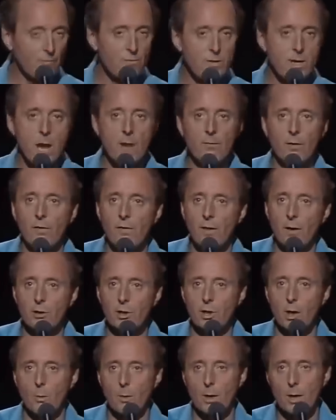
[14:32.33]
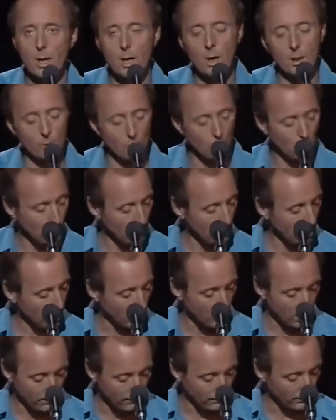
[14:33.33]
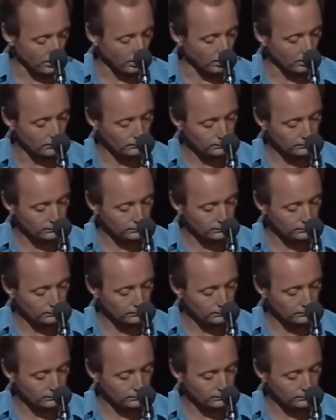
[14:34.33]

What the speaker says: I've never felt so ill in all my life.